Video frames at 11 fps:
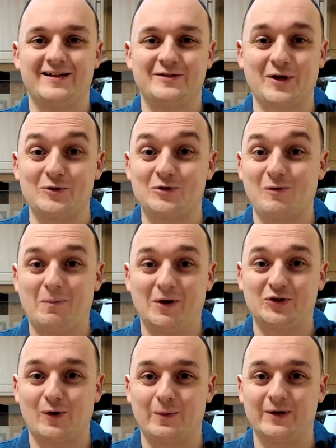So Swapper
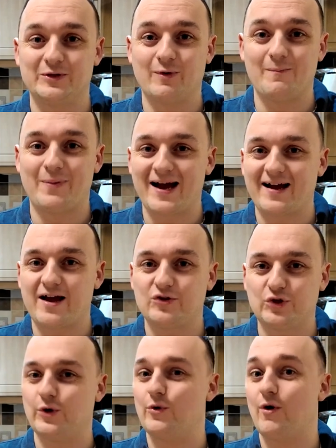Shoppers, we're back
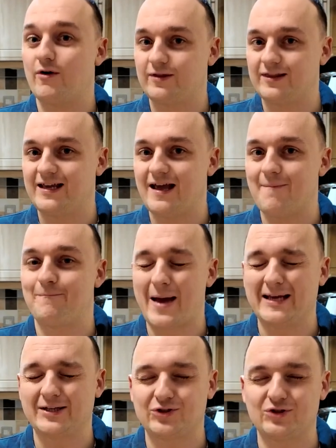to the
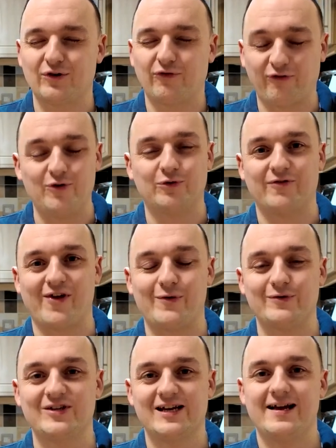best food
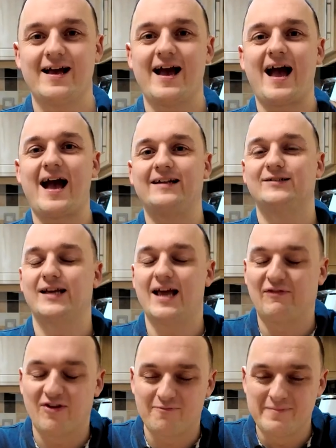reviews, and
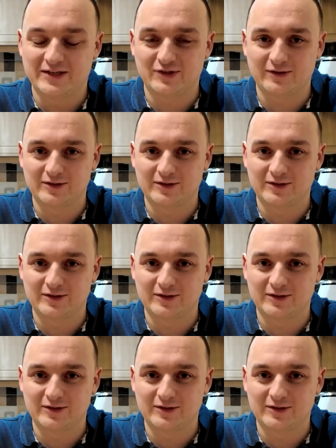if you've missed